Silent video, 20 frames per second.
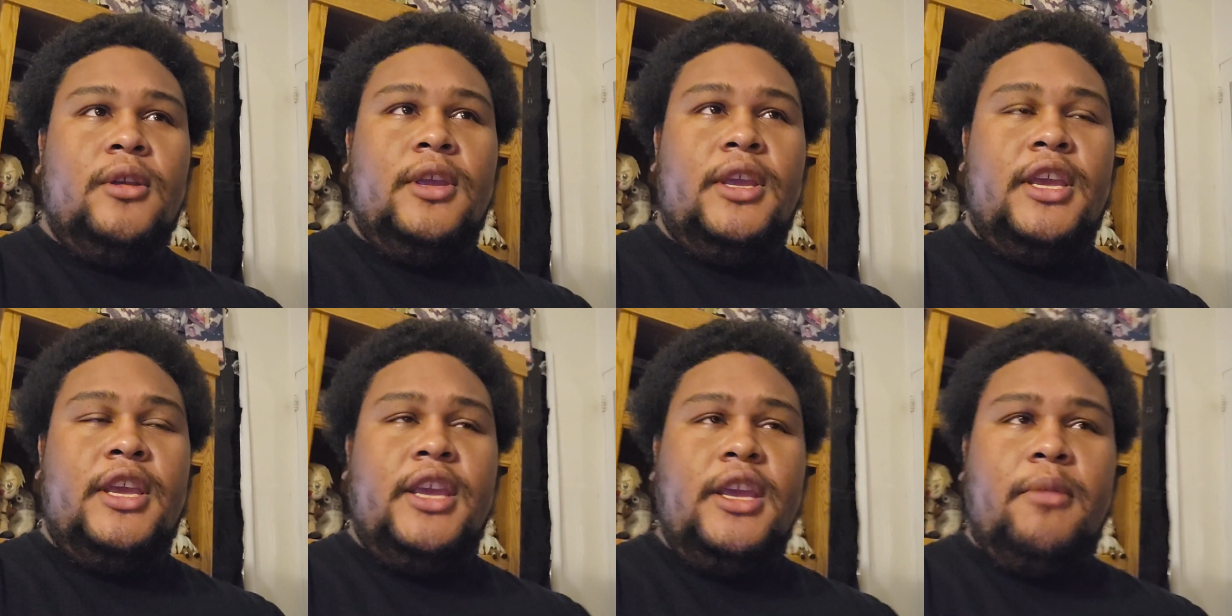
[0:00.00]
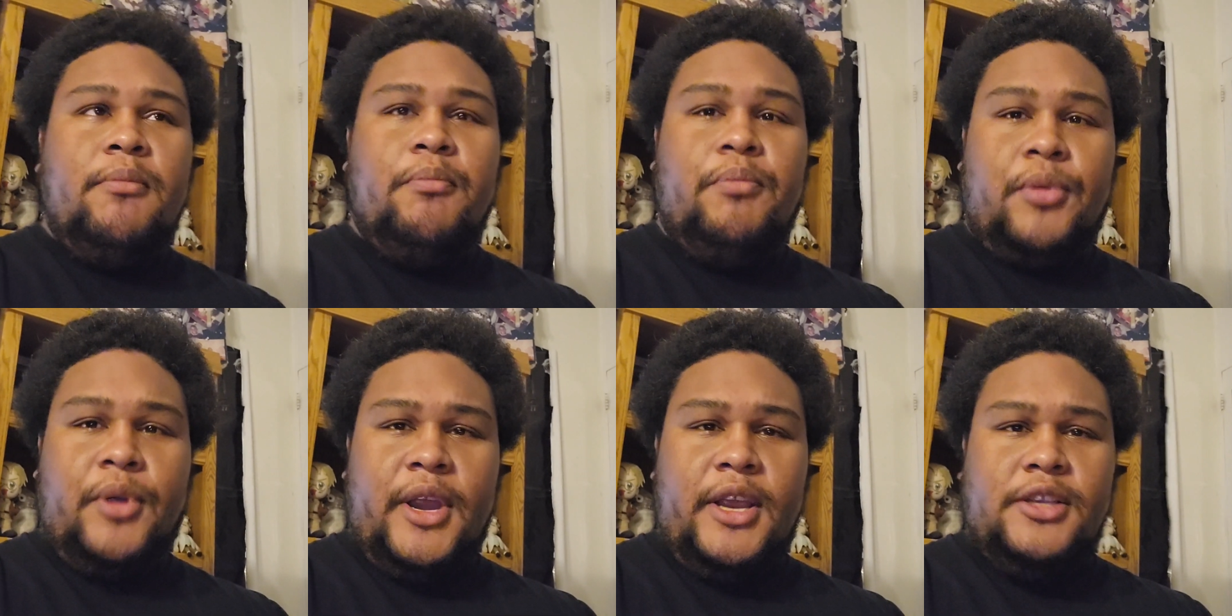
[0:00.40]
he
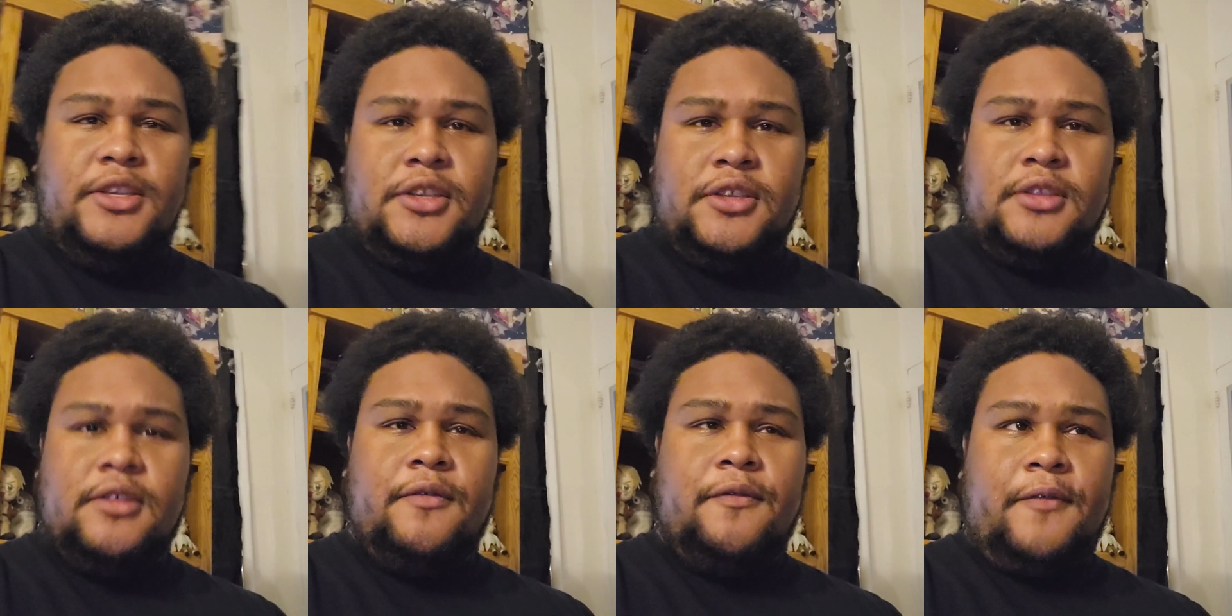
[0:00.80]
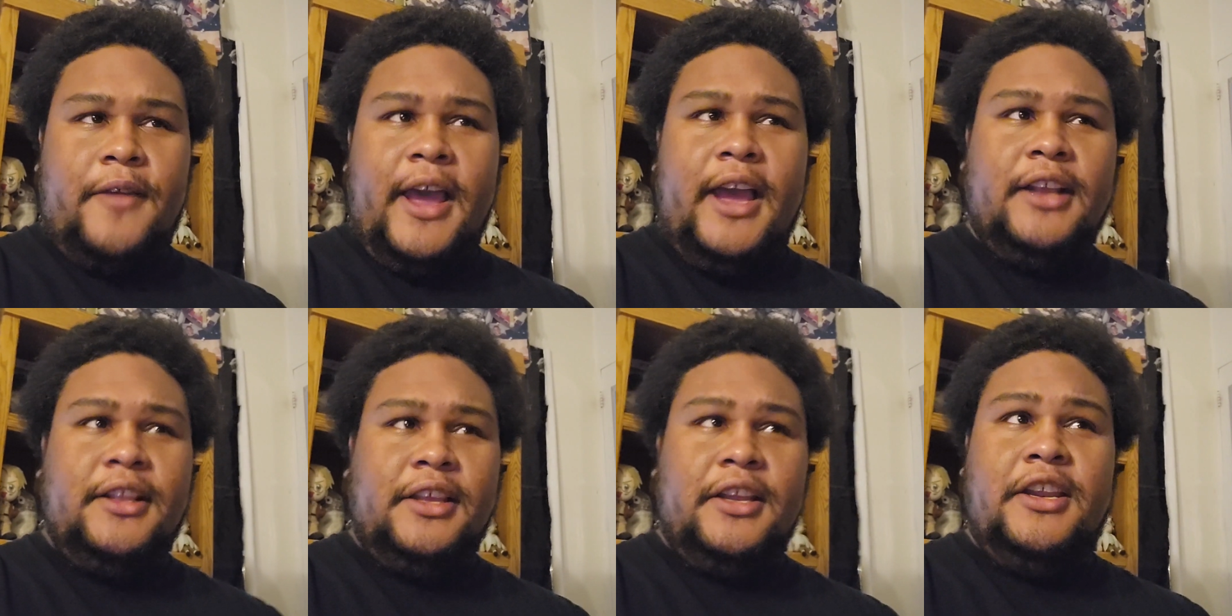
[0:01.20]
embraces the
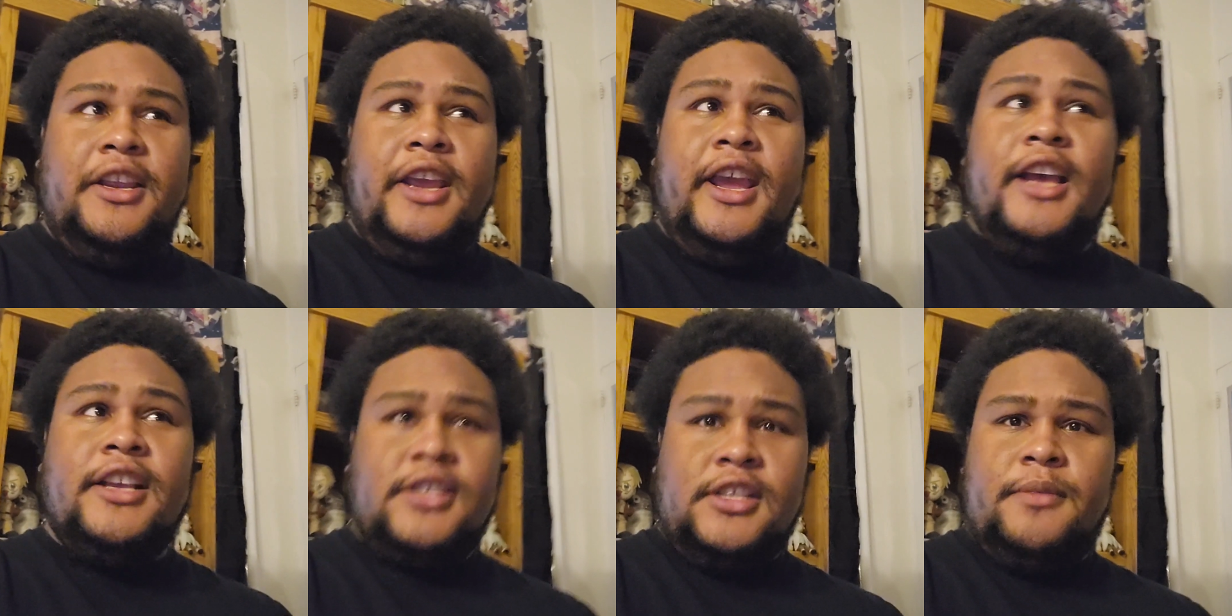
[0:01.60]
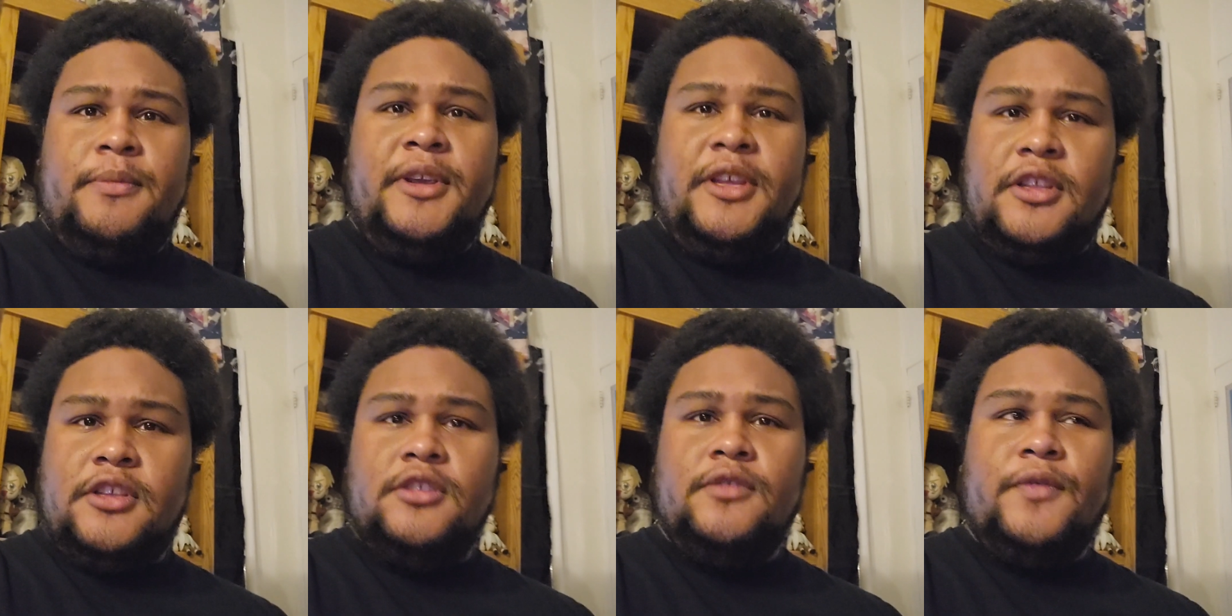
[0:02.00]
fact that he has to
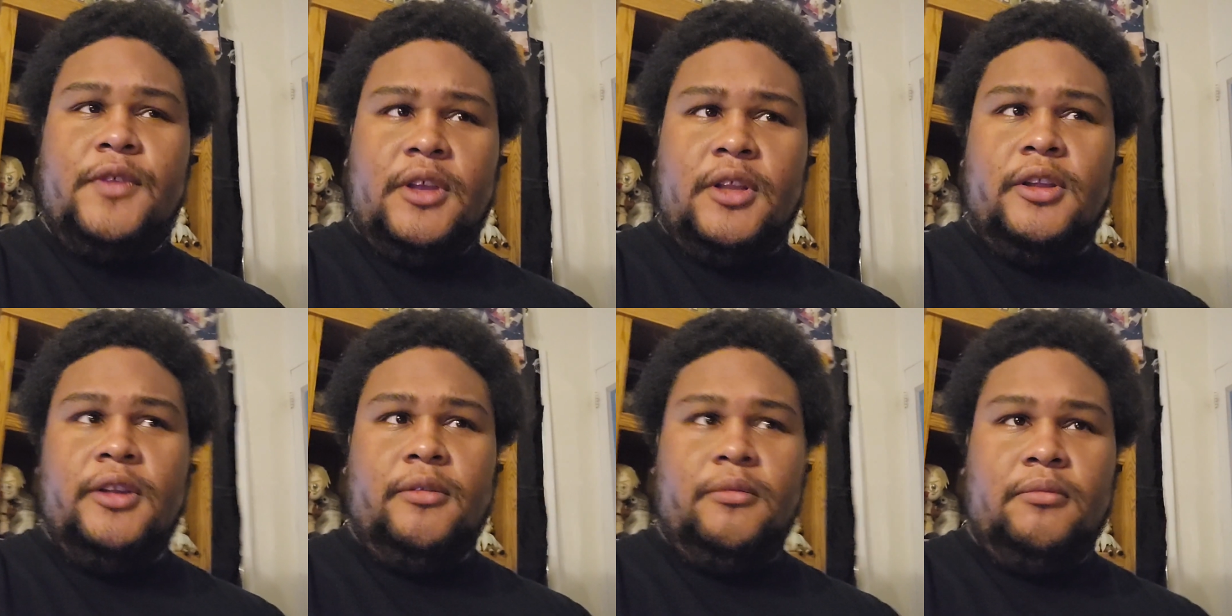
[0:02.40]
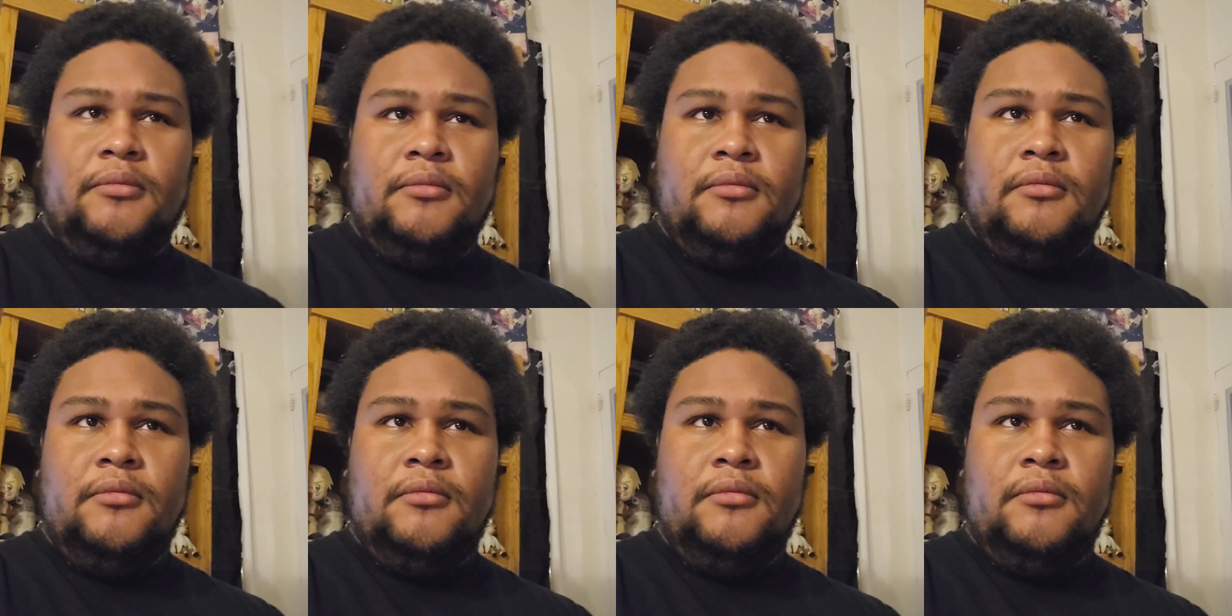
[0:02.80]
be this villain.